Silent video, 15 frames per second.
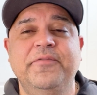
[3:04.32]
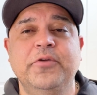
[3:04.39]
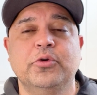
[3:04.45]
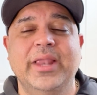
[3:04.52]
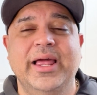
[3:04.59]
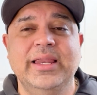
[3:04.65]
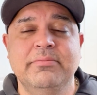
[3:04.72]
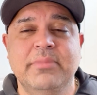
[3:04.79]
you're
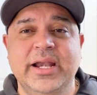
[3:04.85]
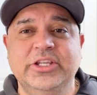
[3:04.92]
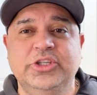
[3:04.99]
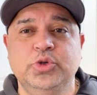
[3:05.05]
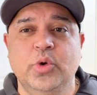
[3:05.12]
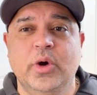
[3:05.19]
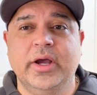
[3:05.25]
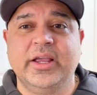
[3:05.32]
lending money
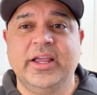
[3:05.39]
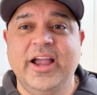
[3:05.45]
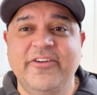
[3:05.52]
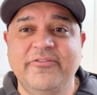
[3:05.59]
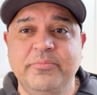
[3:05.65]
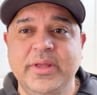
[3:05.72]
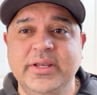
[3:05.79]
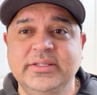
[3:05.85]
to a
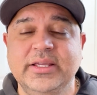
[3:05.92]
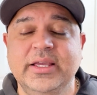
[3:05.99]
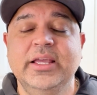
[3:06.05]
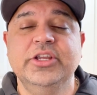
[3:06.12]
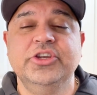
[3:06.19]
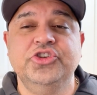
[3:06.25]
government,